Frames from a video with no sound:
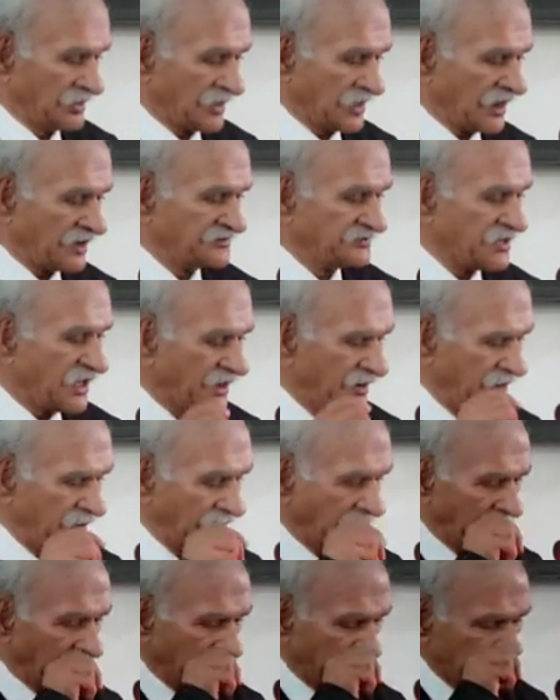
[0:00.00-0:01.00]
And
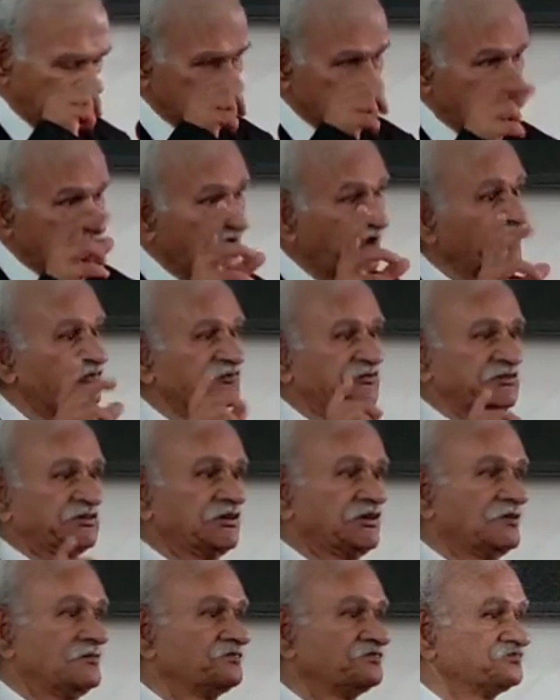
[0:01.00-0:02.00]
then is the gift.
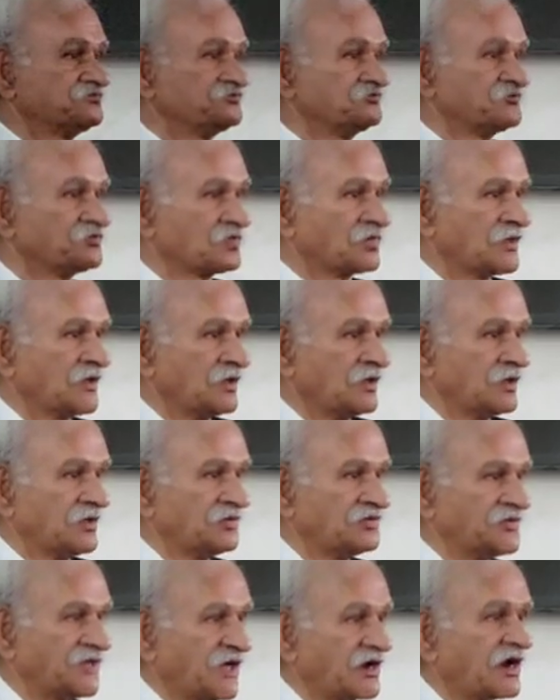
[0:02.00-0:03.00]

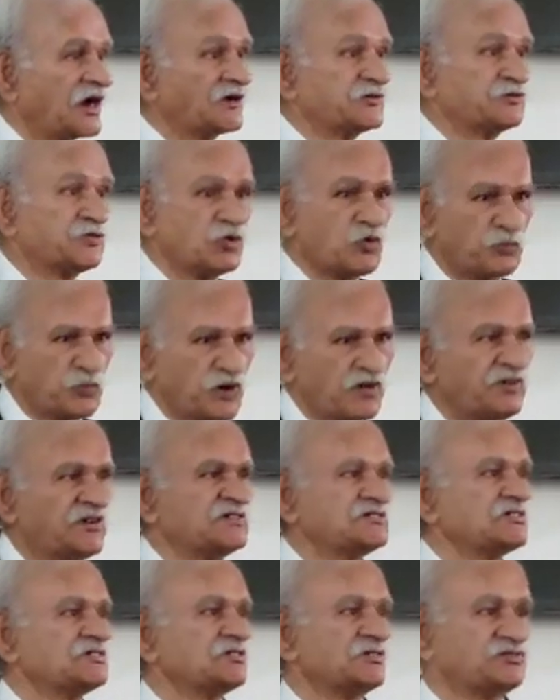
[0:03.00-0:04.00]
There are two
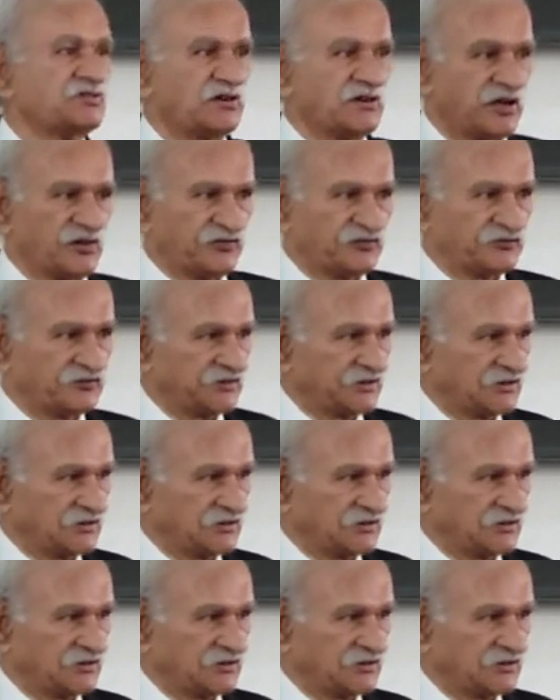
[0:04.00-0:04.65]
provisions of the gift.